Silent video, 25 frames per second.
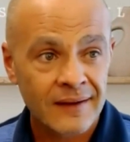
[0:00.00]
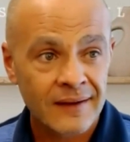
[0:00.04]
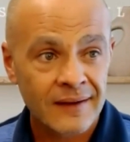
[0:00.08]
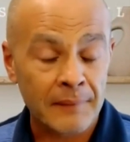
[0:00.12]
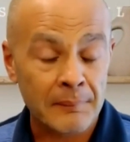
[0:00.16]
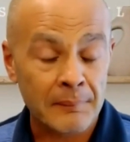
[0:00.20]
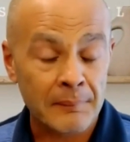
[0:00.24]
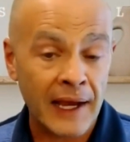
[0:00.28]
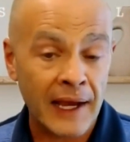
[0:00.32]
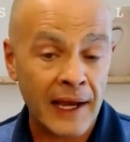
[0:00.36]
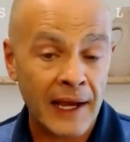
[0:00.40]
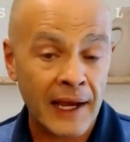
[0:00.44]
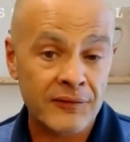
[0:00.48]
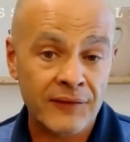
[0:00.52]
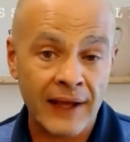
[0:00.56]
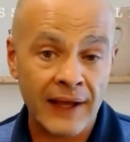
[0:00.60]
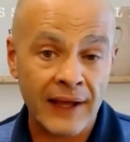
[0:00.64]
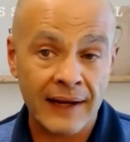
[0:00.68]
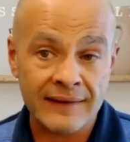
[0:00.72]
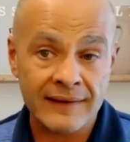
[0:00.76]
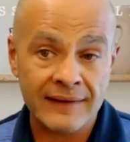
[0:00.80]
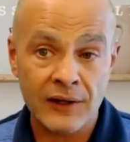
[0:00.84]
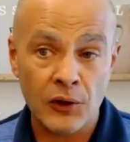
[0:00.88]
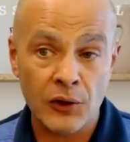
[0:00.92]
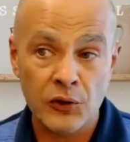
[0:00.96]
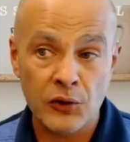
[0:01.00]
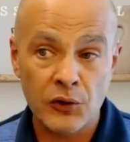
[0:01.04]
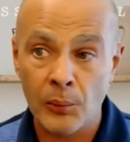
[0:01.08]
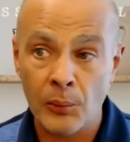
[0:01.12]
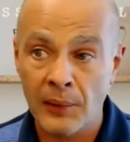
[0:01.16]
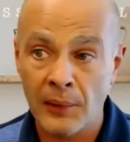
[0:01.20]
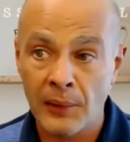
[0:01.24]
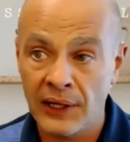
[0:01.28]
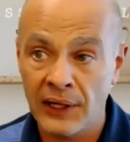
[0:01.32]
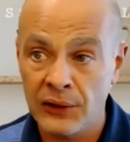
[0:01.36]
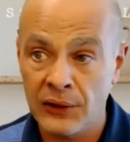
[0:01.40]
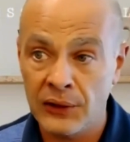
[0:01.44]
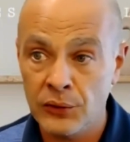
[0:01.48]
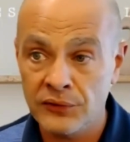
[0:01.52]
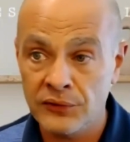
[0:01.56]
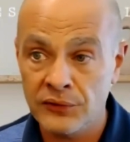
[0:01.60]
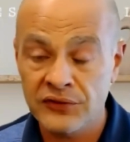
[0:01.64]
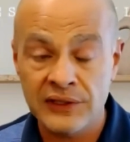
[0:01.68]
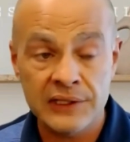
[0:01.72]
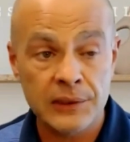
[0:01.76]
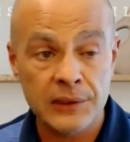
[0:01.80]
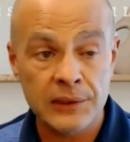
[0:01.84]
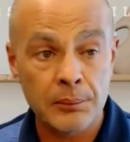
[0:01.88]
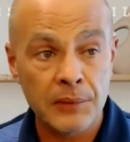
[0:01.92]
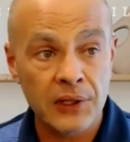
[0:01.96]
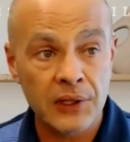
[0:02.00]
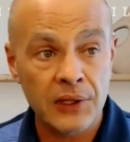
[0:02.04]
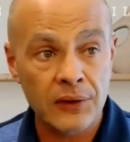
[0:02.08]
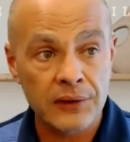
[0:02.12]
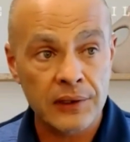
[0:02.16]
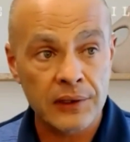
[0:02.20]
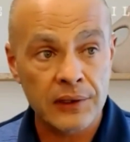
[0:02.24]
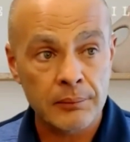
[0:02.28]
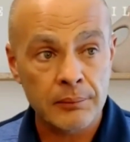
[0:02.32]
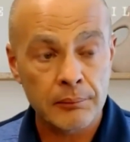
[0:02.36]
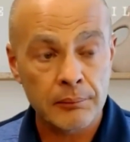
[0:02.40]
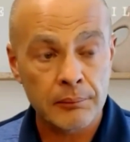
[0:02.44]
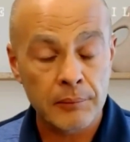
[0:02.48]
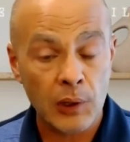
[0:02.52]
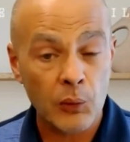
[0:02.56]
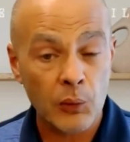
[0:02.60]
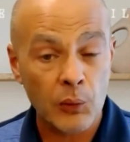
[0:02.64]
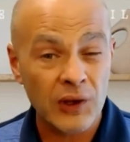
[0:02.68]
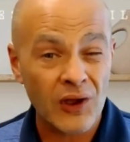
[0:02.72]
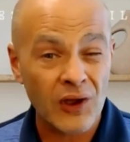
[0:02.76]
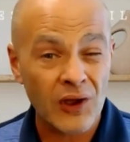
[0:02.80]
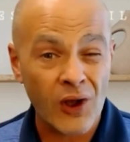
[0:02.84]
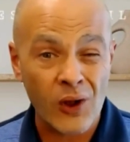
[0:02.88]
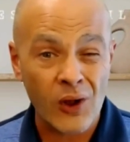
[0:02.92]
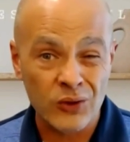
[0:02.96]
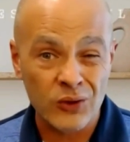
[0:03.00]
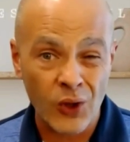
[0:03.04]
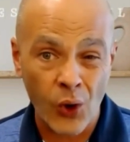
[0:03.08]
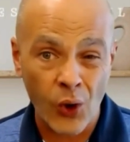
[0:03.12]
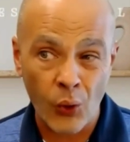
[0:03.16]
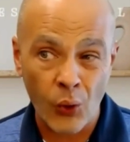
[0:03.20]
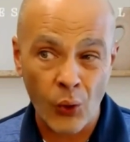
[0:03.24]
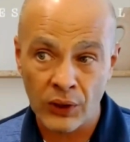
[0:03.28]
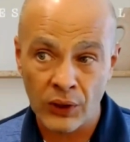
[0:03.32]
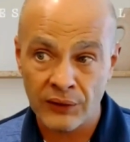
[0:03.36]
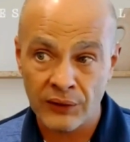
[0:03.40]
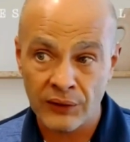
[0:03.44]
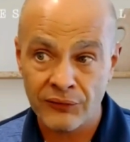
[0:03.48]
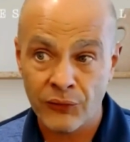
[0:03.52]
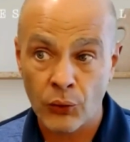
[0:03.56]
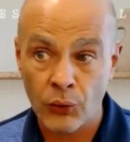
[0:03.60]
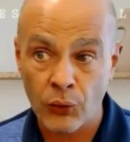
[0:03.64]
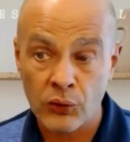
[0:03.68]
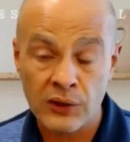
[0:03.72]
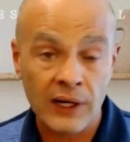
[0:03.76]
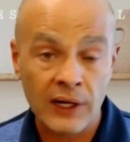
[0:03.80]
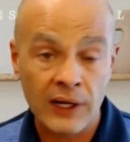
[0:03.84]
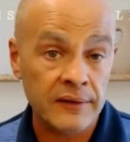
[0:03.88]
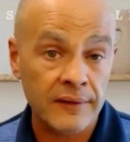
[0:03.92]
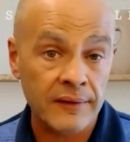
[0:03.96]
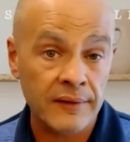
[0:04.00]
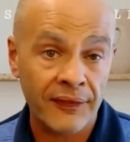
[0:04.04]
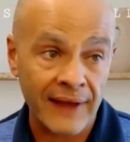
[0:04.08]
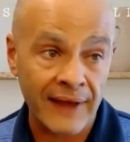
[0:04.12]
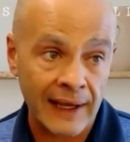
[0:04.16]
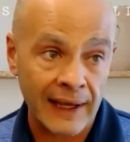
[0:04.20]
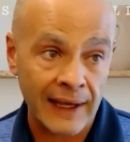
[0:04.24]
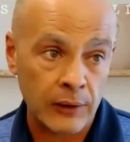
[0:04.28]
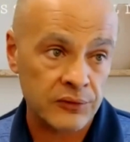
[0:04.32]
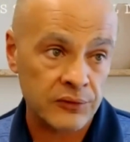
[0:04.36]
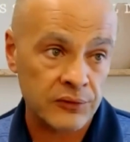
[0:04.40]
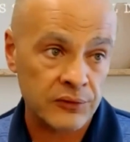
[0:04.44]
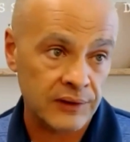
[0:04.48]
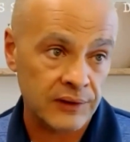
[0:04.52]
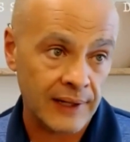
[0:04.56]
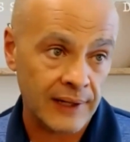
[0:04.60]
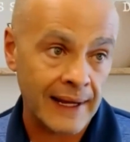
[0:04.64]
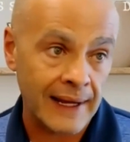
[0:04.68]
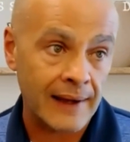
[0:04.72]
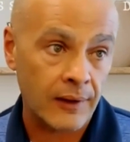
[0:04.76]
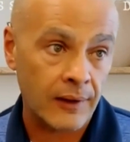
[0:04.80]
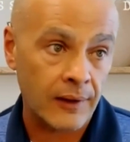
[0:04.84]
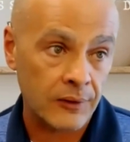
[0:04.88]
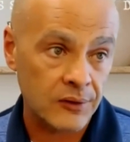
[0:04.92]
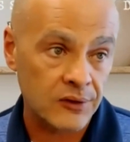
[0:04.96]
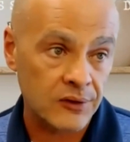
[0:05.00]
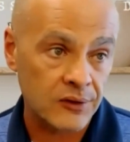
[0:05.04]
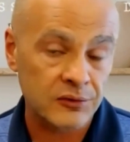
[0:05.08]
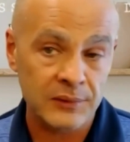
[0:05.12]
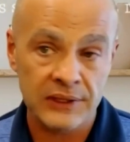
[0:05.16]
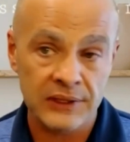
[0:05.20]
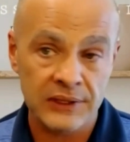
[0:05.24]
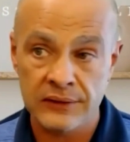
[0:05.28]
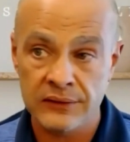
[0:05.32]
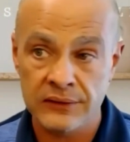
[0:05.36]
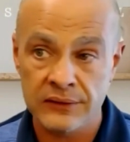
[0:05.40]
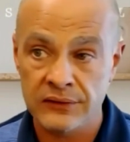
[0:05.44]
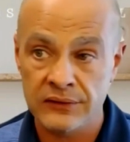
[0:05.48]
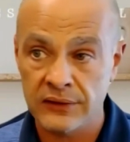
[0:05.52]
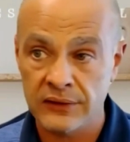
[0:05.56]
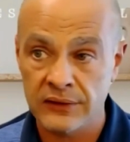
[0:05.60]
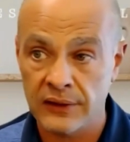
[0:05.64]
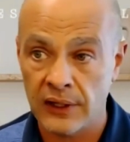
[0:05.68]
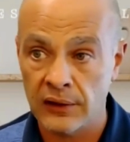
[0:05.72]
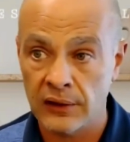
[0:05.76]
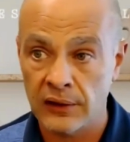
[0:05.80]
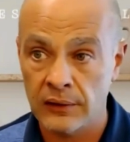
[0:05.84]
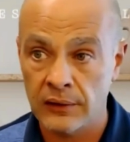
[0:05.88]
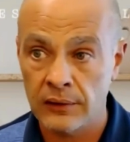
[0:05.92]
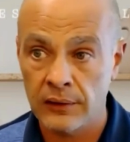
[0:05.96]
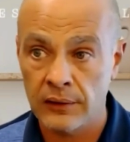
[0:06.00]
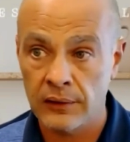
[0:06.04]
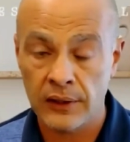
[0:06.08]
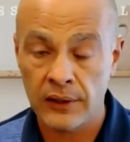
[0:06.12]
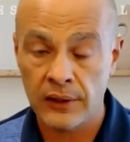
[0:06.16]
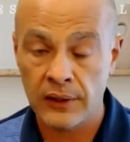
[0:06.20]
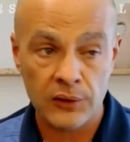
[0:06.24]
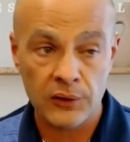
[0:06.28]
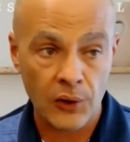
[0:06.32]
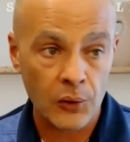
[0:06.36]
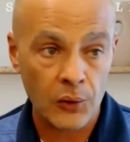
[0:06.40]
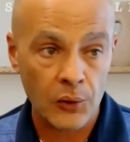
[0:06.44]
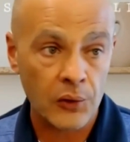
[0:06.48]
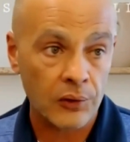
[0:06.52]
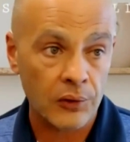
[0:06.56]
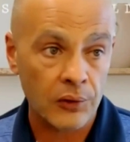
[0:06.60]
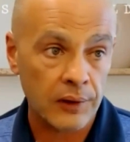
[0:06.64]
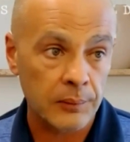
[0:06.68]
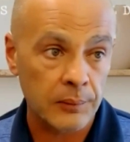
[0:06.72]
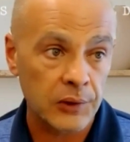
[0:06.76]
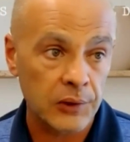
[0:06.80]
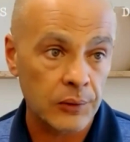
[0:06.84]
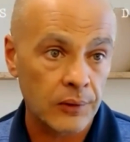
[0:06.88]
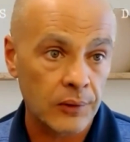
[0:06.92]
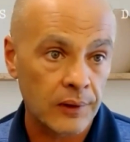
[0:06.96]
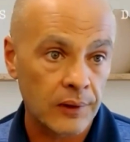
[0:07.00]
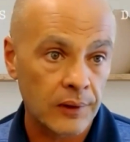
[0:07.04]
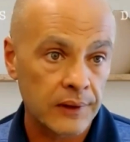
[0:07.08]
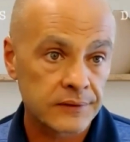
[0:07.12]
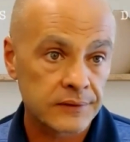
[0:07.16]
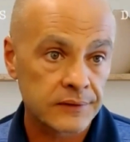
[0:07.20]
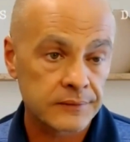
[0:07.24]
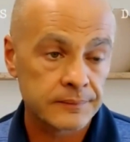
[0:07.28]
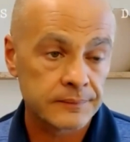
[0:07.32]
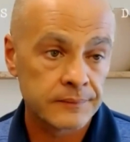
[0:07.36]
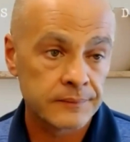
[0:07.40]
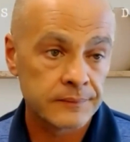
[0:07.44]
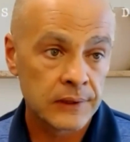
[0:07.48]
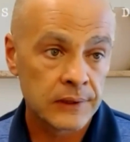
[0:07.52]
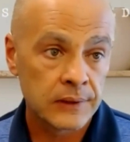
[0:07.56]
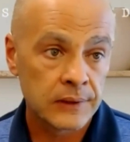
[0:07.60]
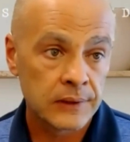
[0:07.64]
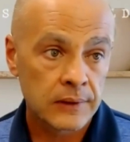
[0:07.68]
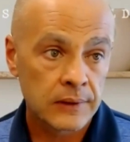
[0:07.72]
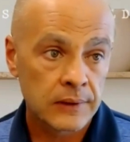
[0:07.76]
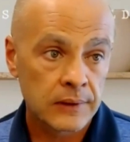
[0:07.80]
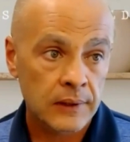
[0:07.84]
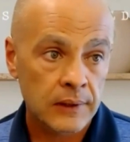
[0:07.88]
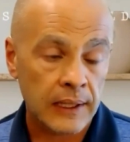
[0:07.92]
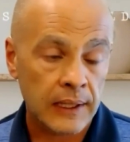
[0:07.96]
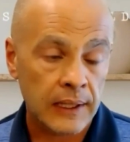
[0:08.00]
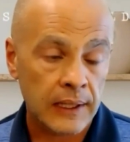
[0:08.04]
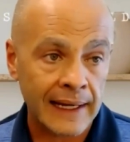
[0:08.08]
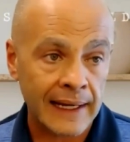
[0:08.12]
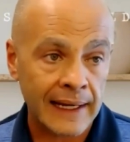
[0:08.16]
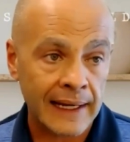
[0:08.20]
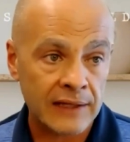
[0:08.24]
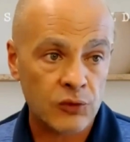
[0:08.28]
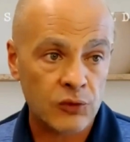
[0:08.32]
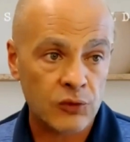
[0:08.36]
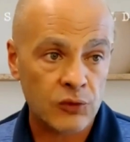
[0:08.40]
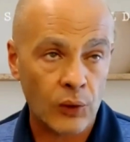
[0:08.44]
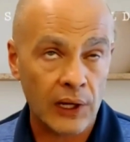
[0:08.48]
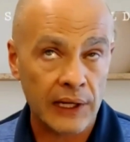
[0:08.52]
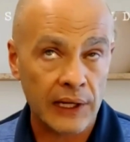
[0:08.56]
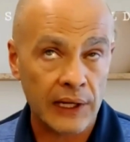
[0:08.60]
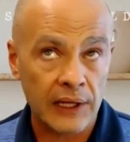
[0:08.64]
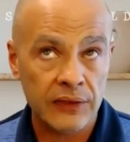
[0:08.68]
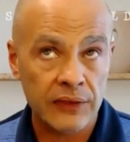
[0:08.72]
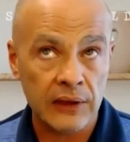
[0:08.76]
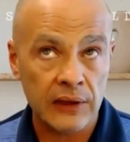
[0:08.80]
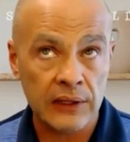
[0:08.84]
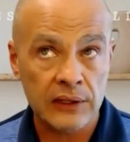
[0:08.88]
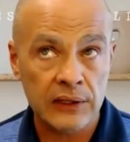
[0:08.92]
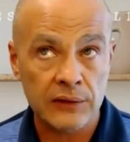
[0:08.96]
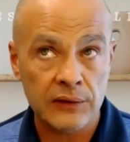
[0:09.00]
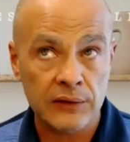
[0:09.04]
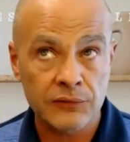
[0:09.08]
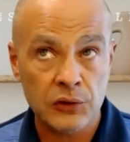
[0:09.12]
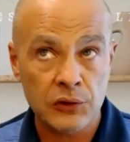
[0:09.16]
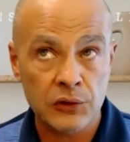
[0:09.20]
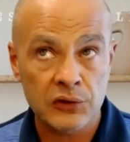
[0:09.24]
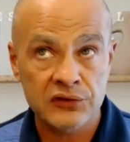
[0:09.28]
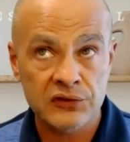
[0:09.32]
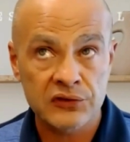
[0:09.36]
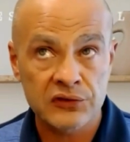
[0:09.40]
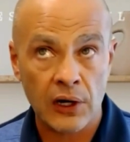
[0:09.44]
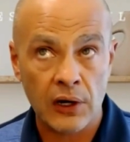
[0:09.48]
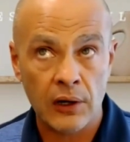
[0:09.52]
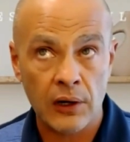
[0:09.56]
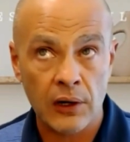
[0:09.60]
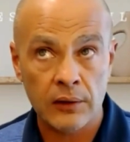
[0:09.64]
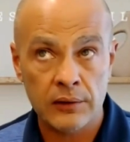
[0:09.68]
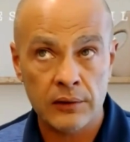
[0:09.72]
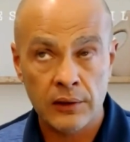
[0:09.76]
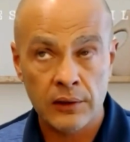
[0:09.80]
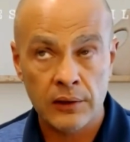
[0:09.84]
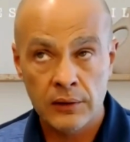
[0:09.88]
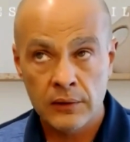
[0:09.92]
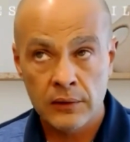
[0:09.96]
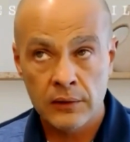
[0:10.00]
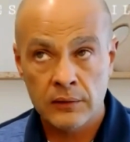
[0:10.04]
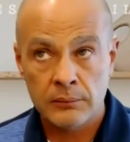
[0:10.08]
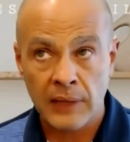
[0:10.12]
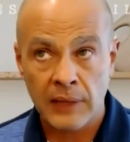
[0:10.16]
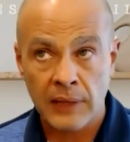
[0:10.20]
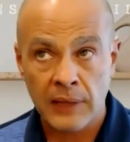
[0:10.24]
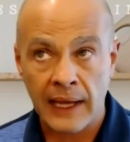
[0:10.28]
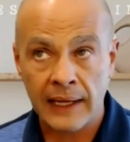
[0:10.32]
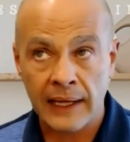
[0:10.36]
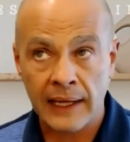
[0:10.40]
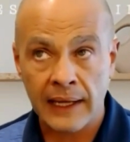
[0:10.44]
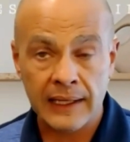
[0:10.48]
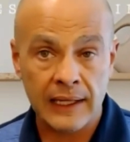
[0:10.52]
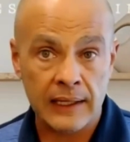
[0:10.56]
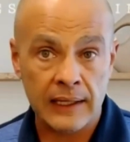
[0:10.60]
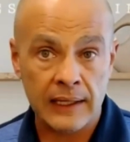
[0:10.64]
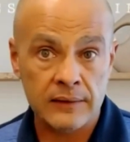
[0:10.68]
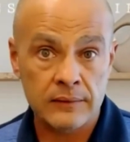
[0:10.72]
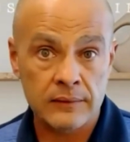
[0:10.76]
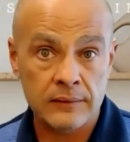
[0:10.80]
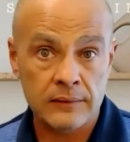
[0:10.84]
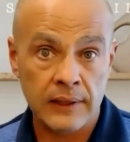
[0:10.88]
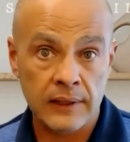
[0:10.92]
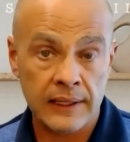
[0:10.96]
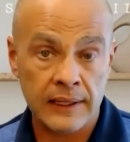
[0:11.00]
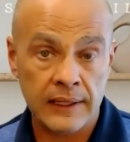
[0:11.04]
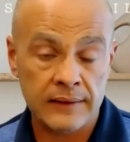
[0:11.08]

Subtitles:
As a matter of fact, I don't know many who've seen a million. But we all know what $400,000 means in our local communities. And that's why I think if you start back at